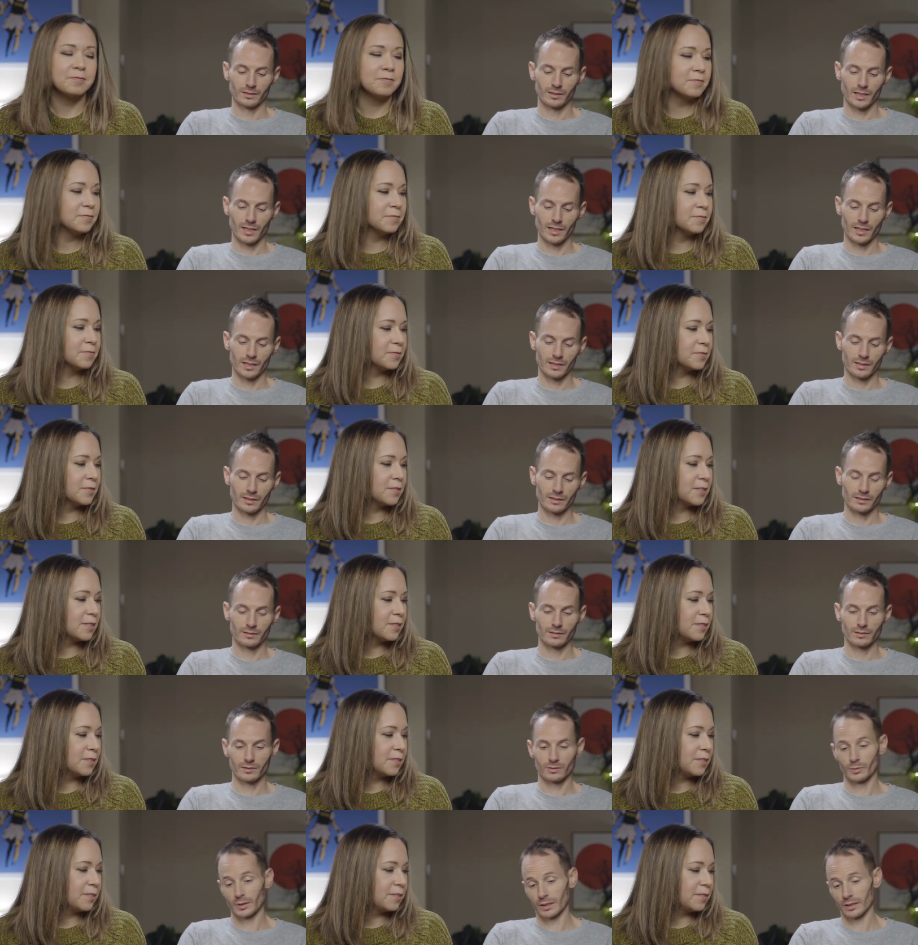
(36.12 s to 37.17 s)

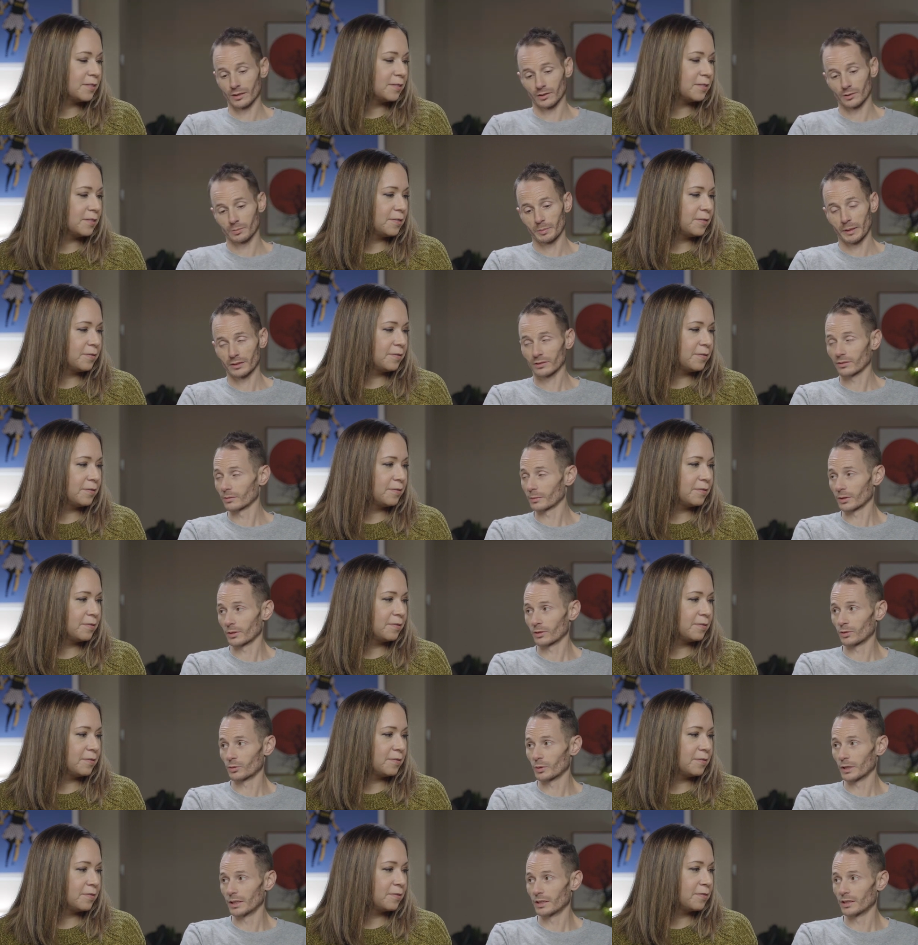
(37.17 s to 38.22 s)
Speaker 1: And we can expect some of
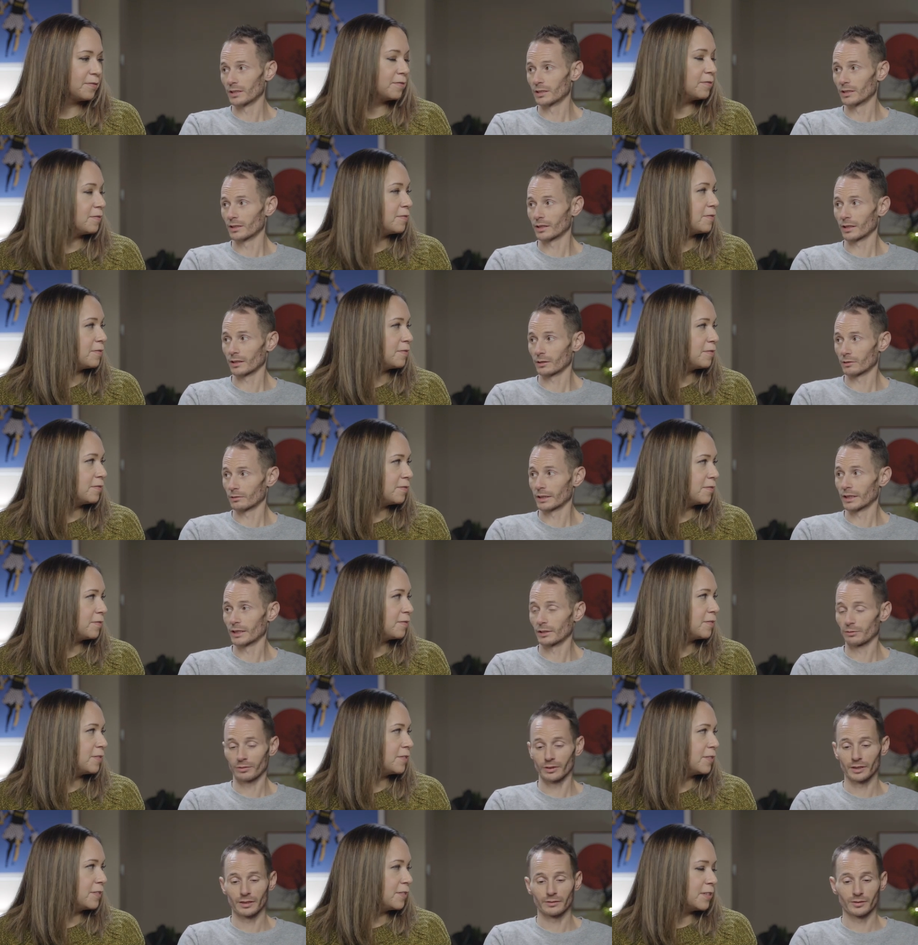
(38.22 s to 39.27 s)
those weedy, kind of
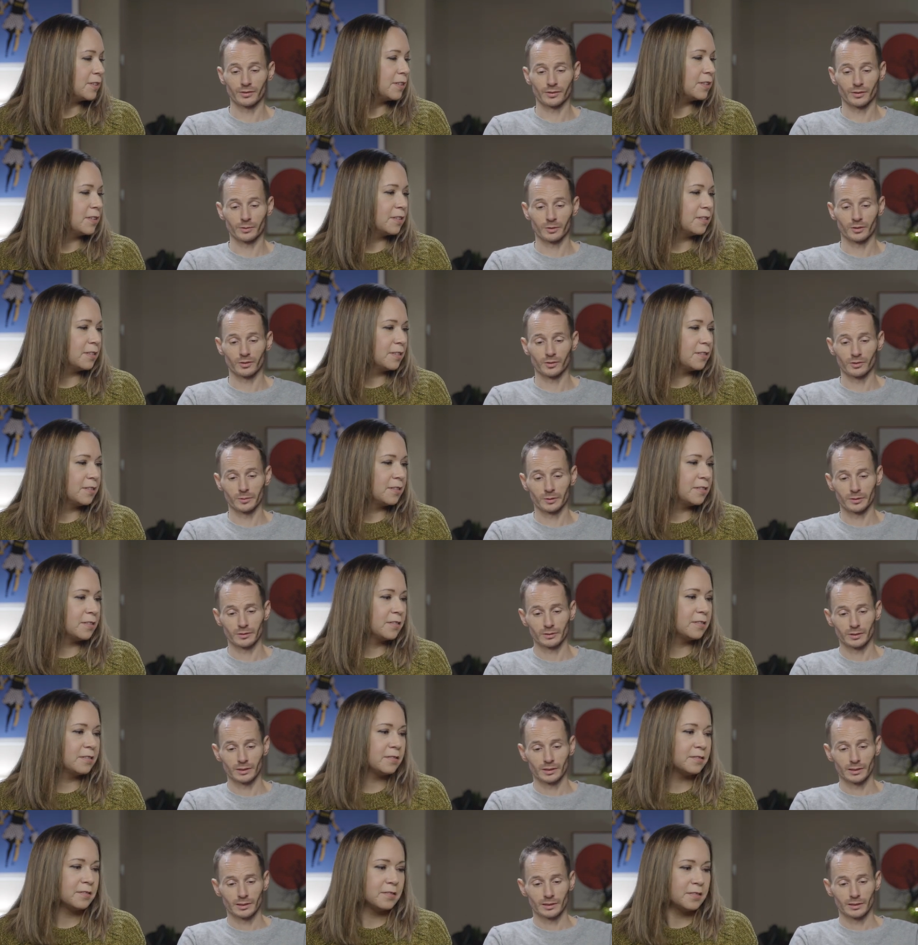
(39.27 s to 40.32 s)
grainy flavors, I'm assuming?
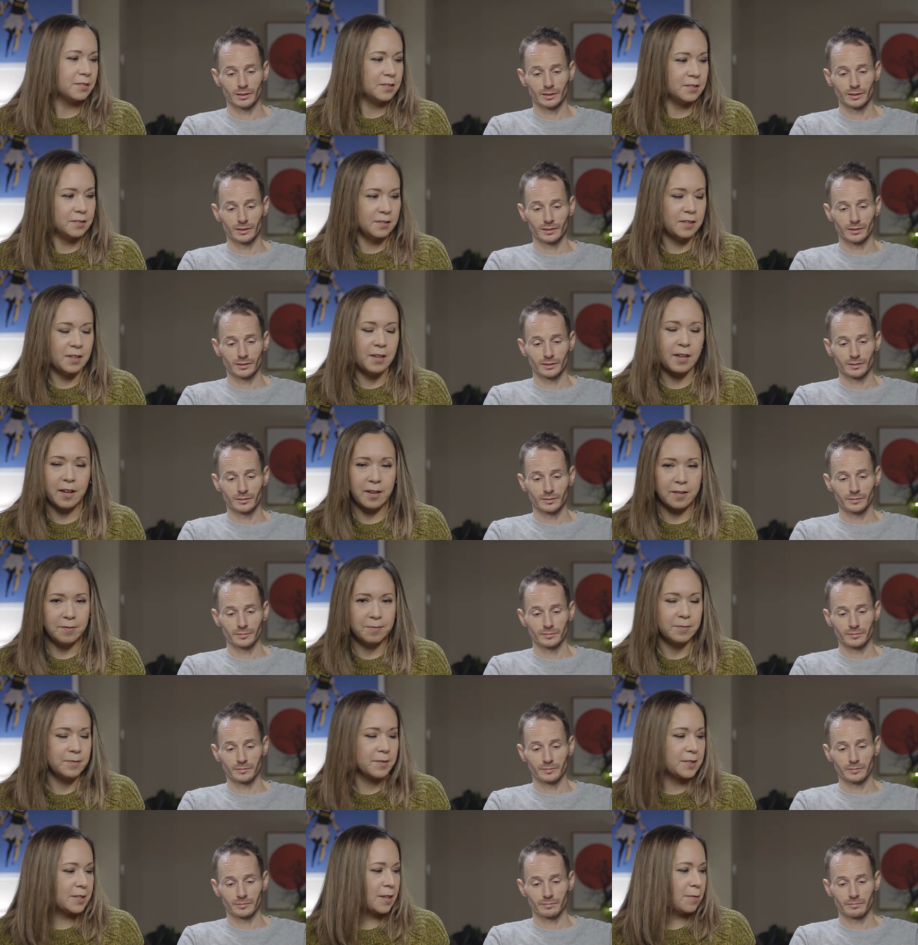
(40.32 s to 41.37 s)
Speaker 2: Yeah,
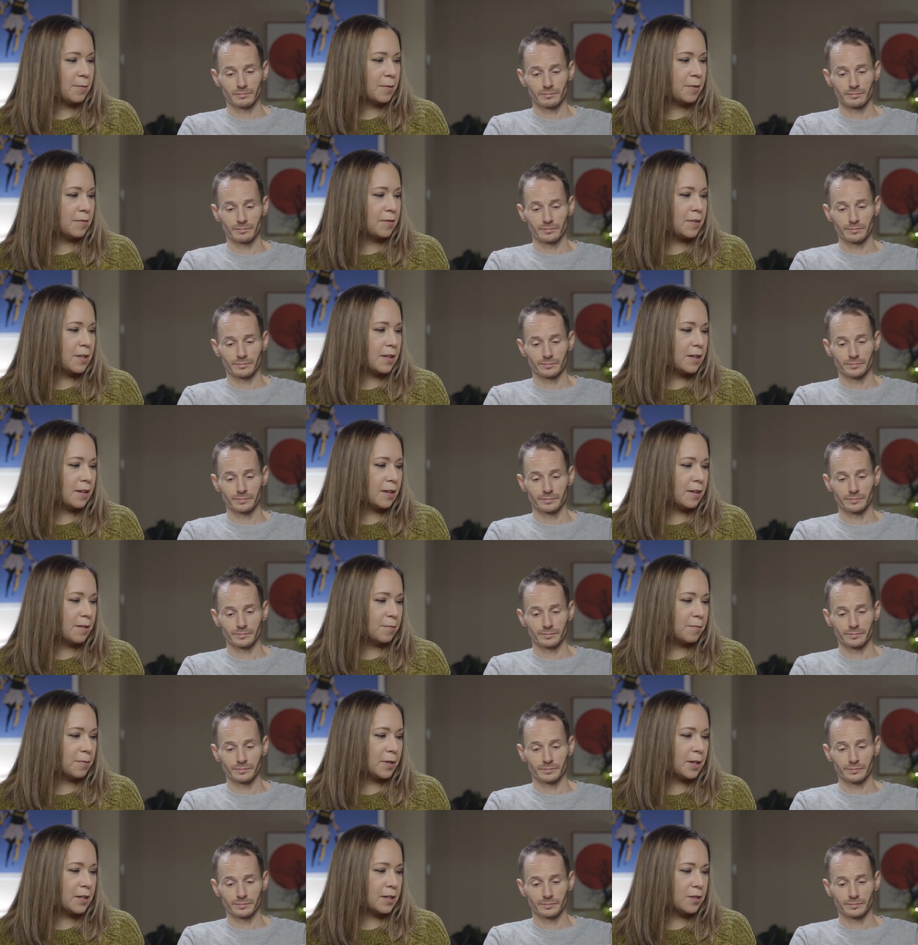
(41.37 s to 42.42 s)
some of the
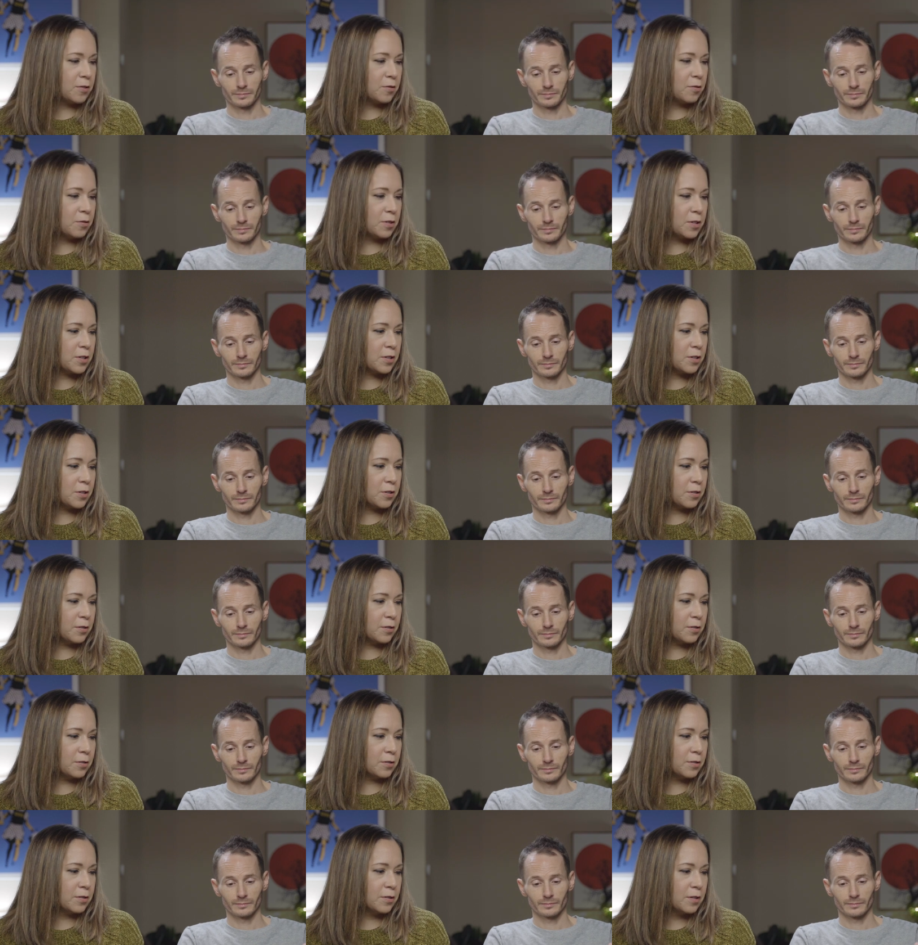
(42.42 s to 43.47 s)
um, kind of
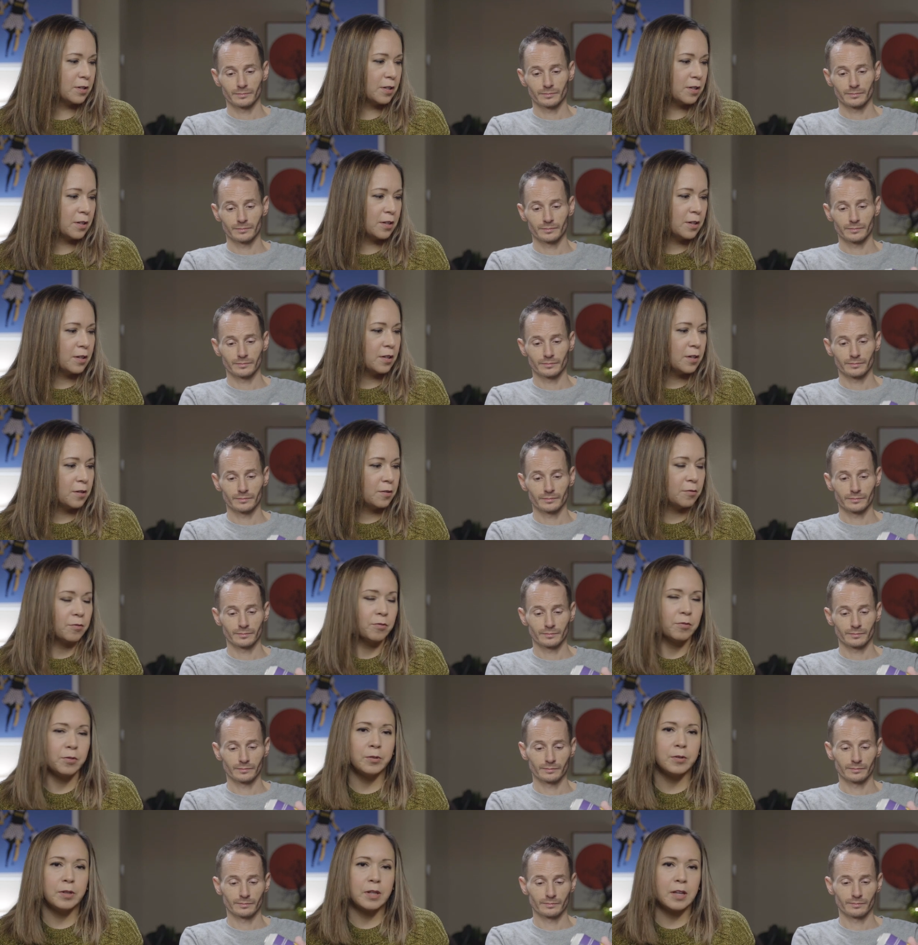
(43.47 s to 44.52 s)
traditional
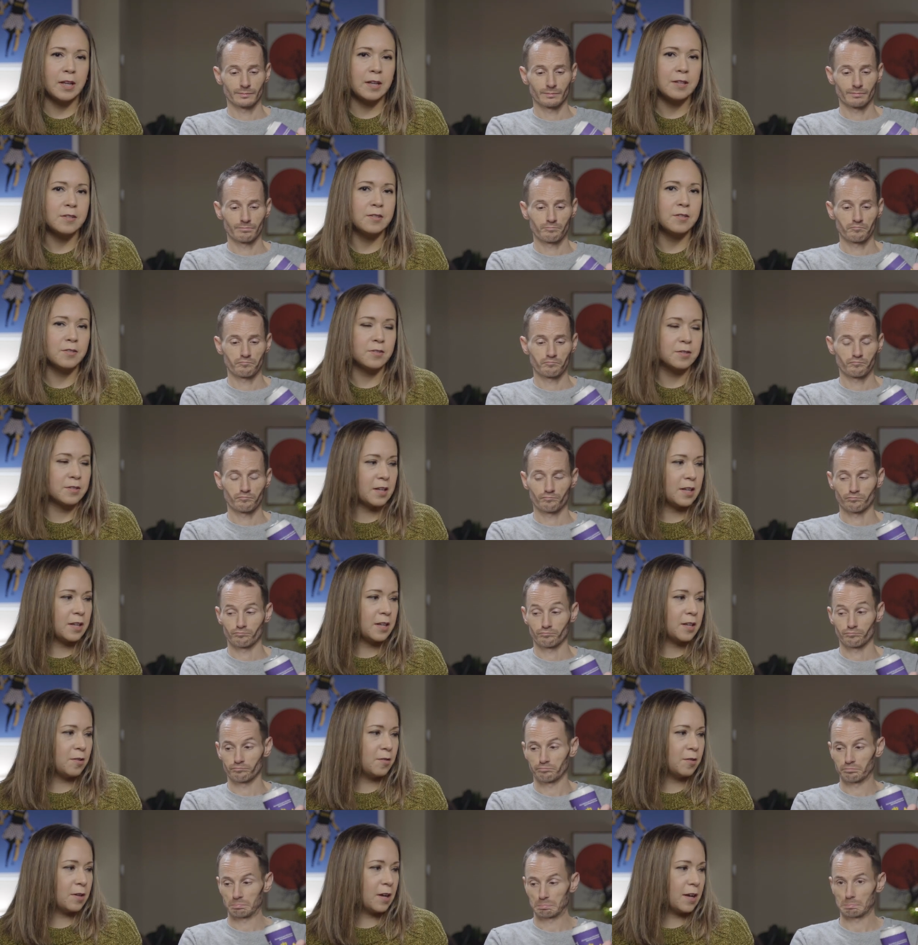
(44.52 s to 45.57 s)
fruity esters
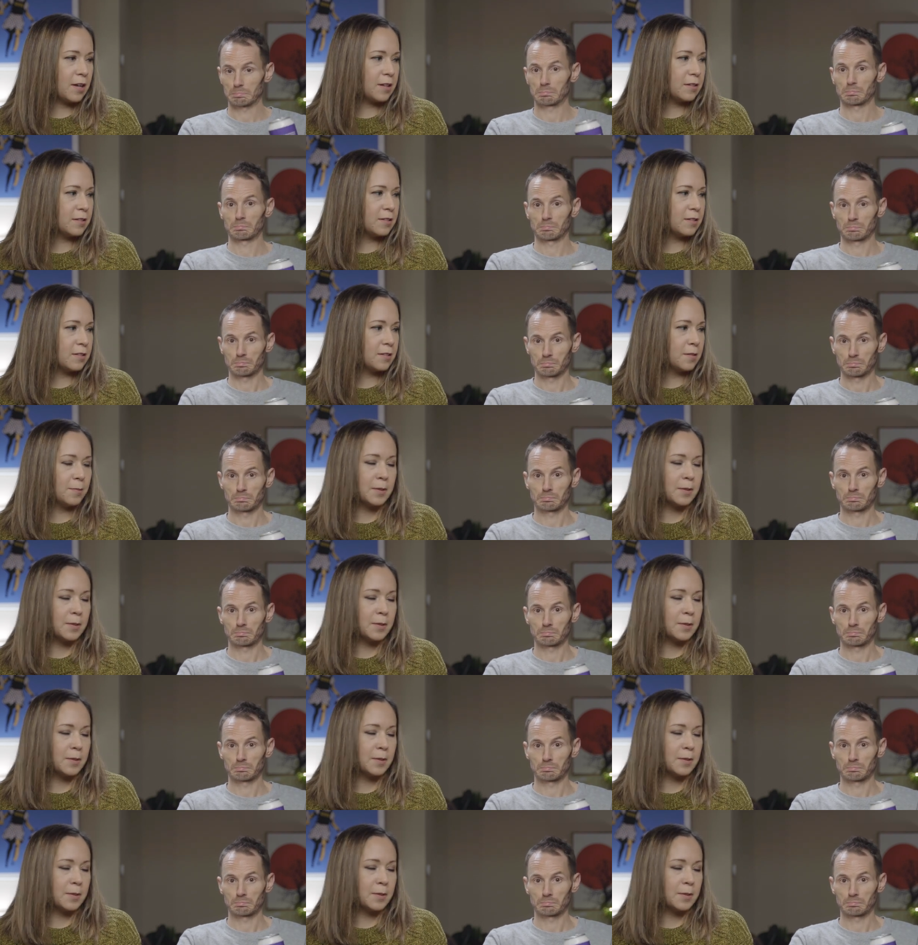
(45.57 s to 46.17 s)
that you get, the